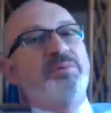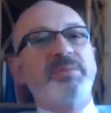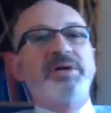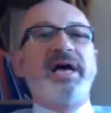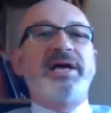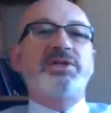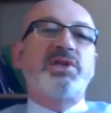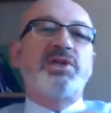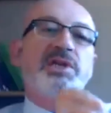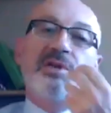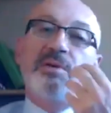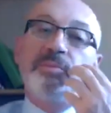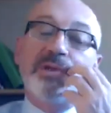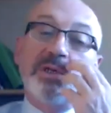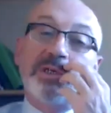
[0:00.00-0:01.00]
monastic
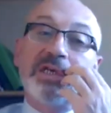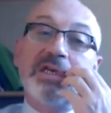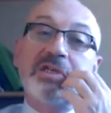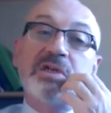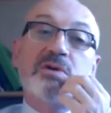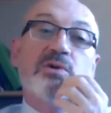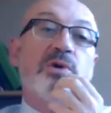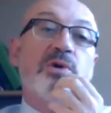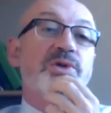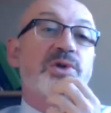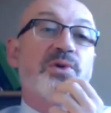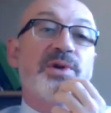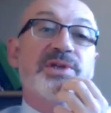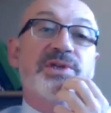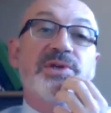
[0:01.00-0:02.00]
communities across
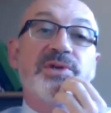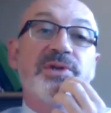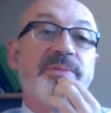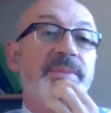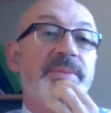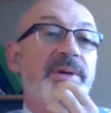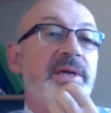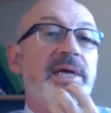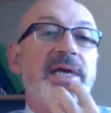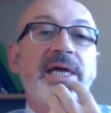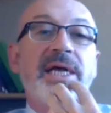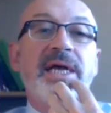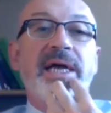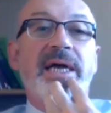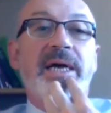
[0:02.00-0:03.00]
Christendom
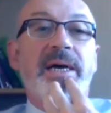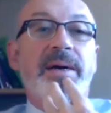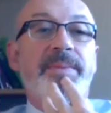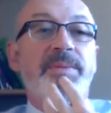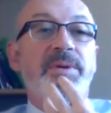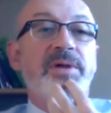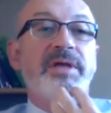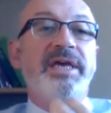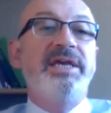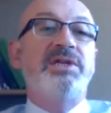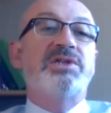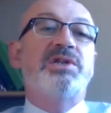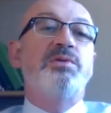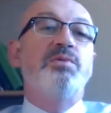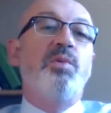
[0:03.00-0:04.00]
um,
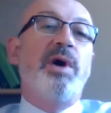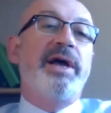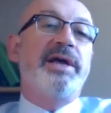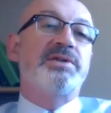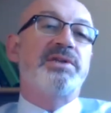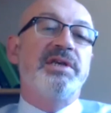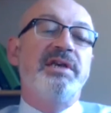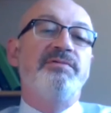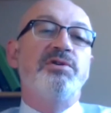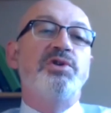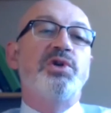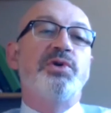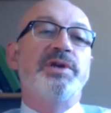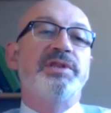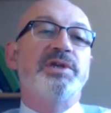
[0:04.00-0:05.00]
east and west, even
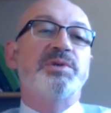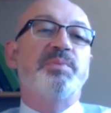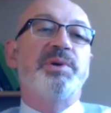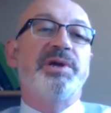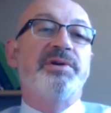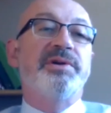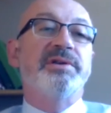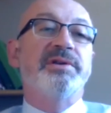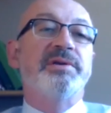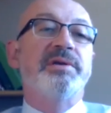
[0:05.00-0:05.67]
during this period.